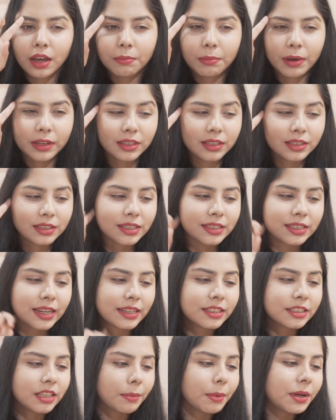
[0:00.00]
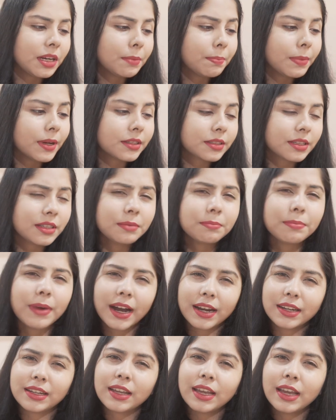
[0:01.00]
But this is like 70%,
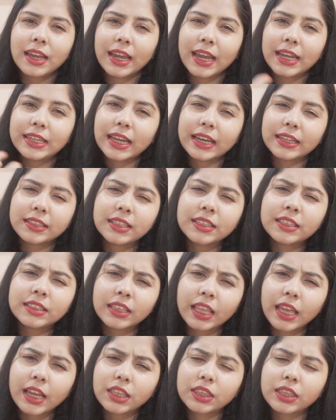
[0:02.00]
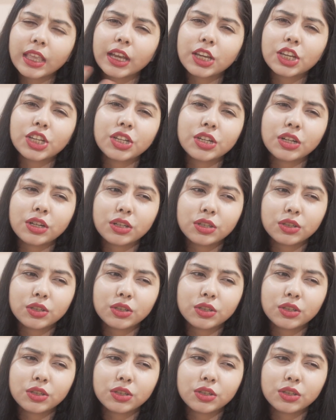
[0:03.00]
but it has this thick texture,